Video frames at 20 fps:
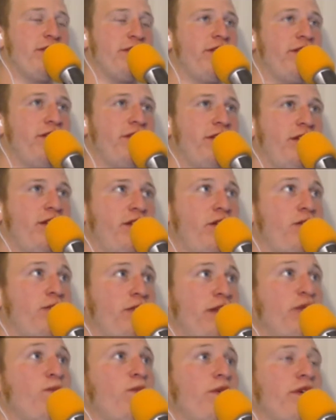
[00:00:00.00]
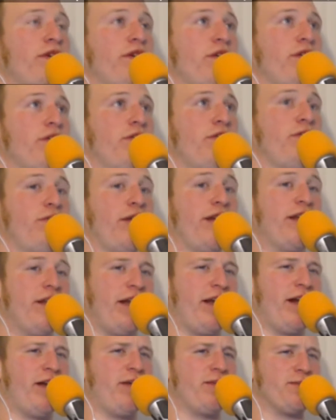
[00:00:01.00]
I think the only one right
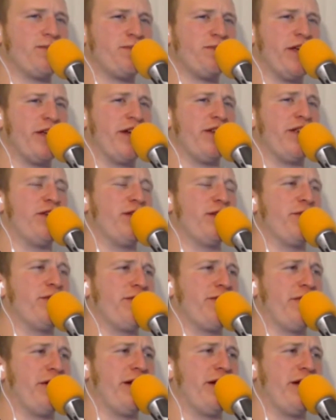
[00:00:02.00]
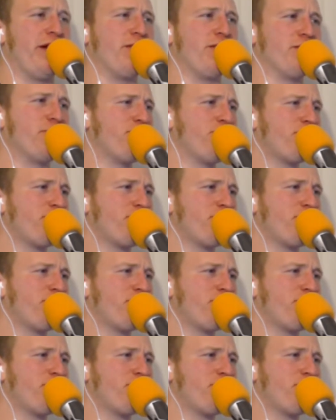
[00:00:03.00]
now. Yeah, the only one right now.